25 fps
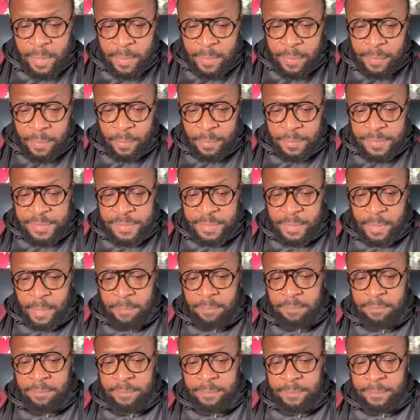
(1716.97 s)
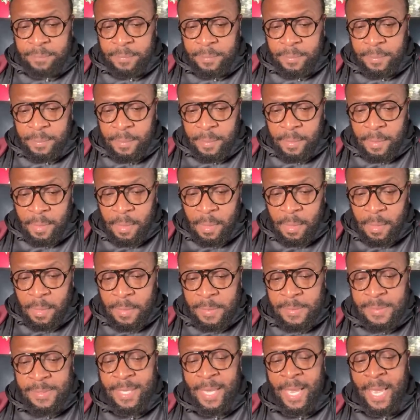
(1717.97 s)
Third step
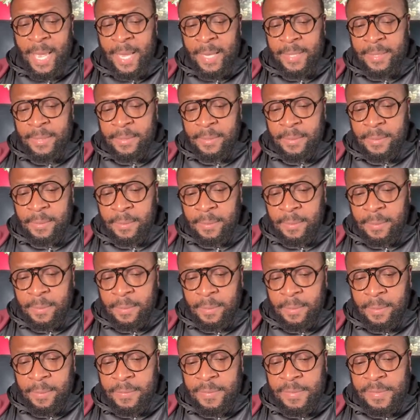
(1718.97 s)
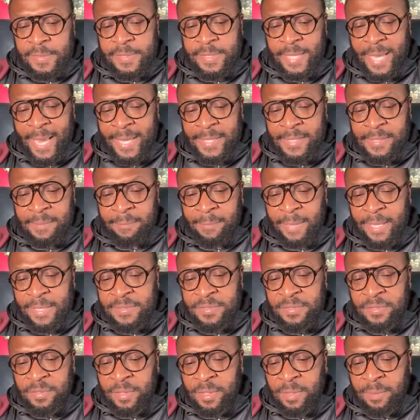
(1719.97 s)
is that society
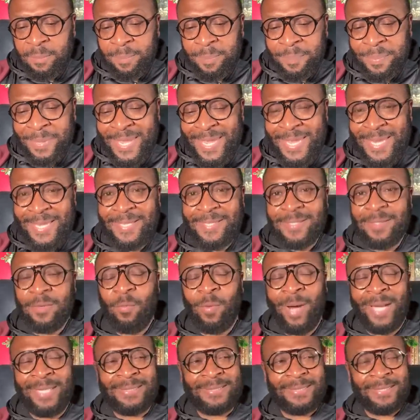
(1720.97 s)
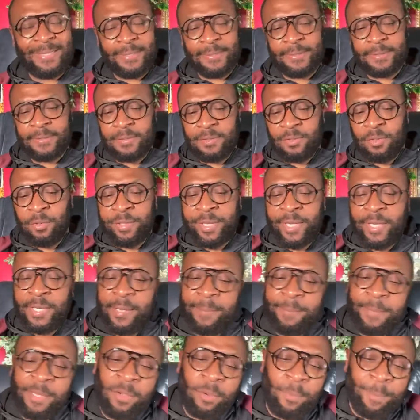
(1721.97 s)
makes her compete. Watch this. Okay,
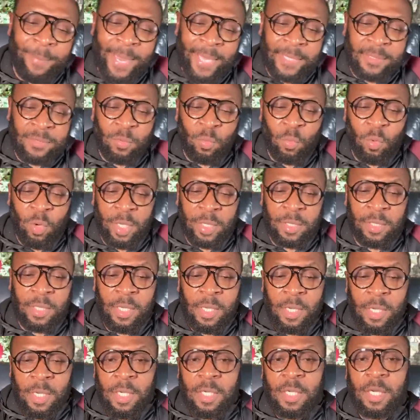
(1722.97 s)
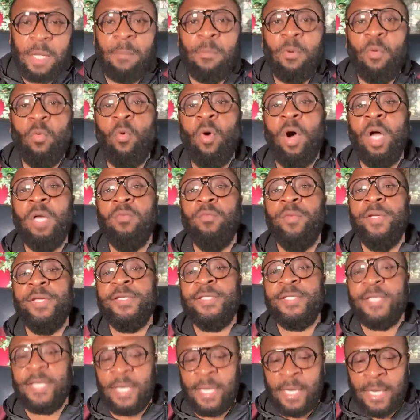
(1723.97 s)
let me go back to one. Number one, we
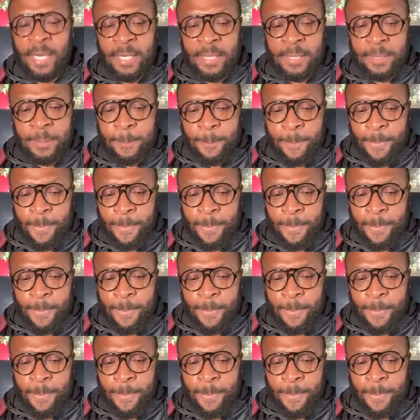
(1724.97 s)
said